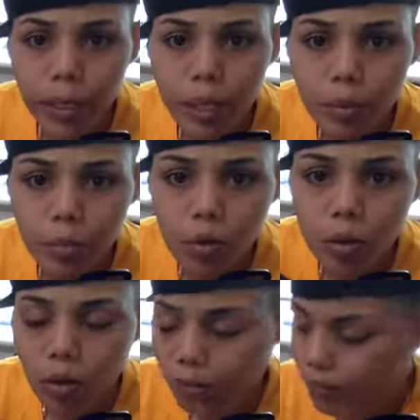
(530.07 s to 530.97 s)
Cups
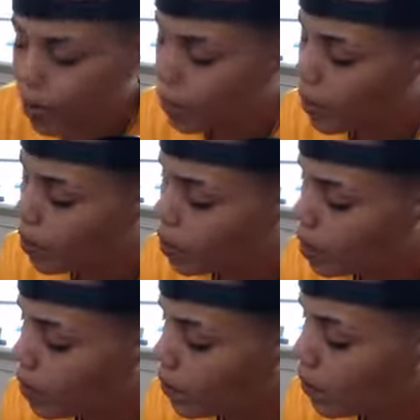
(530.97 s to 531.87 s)
wrong.
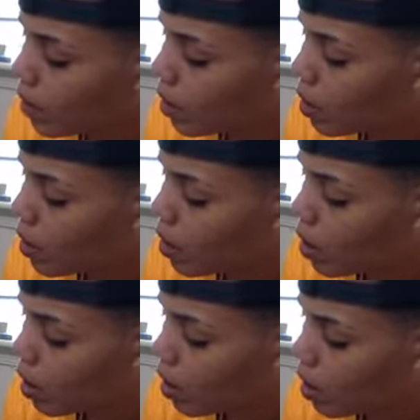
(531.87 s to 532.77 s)
Apparently,
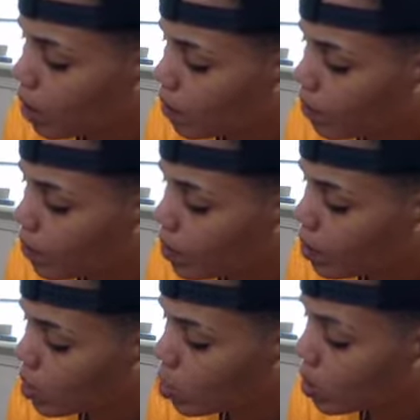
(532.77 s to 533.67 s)
uh,
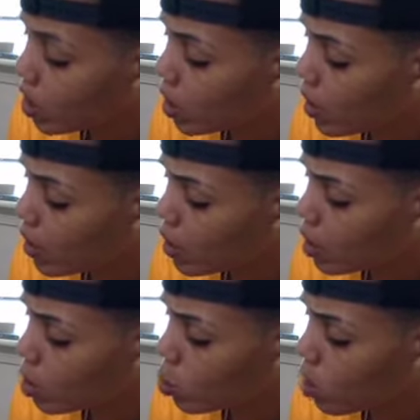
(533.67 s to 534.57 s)
he's wearing sunglasses.
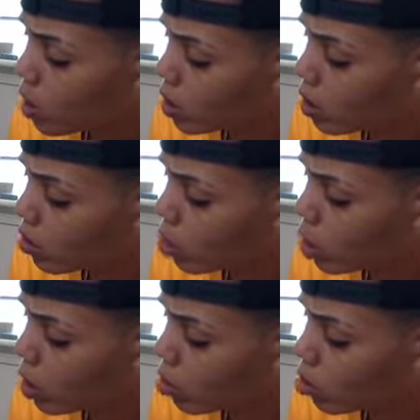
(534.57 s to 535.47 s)
He's watching,
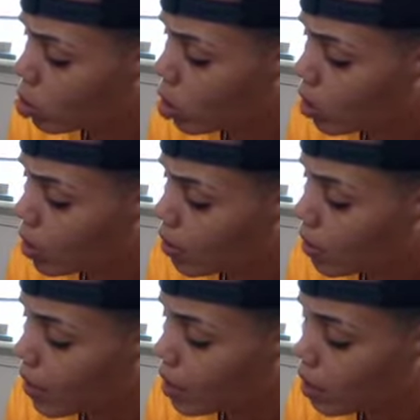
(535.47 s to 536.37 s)
looking, stalking,
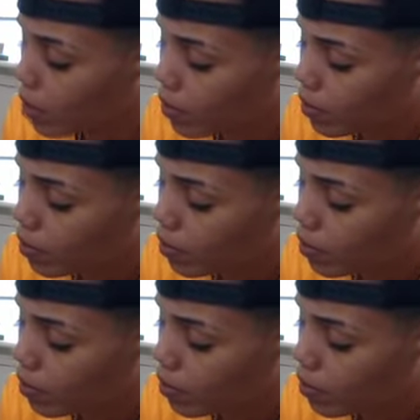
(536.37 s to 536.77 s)
gaslighting.